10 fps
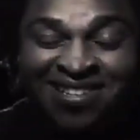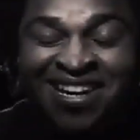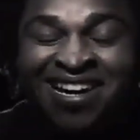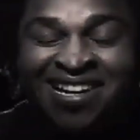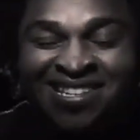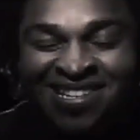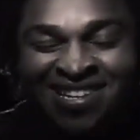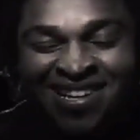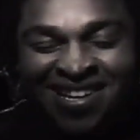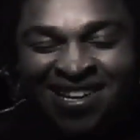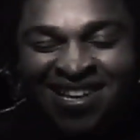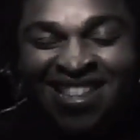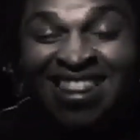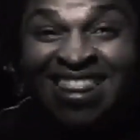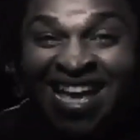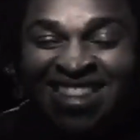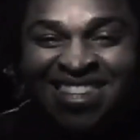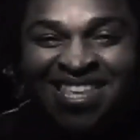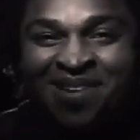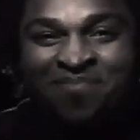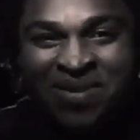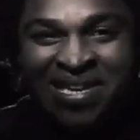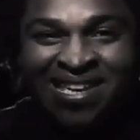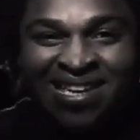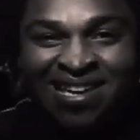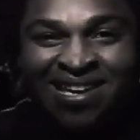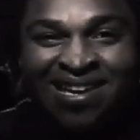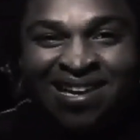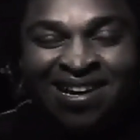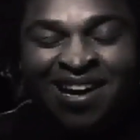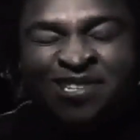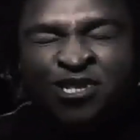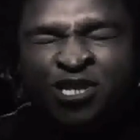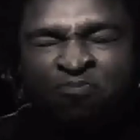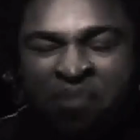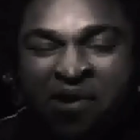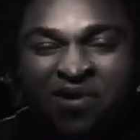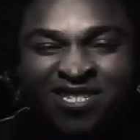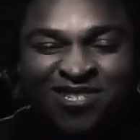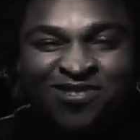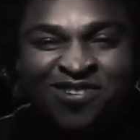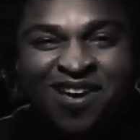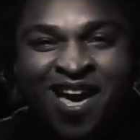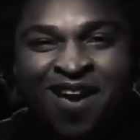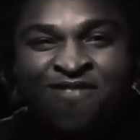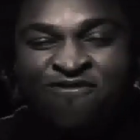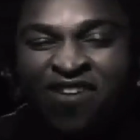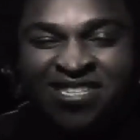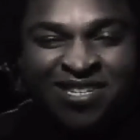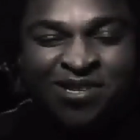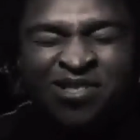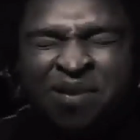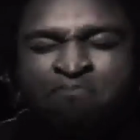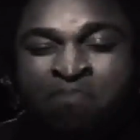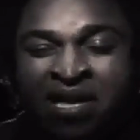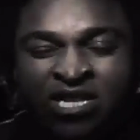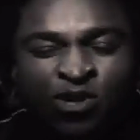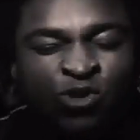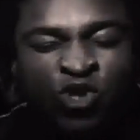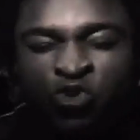God, let there be a spiritual, physical, and mental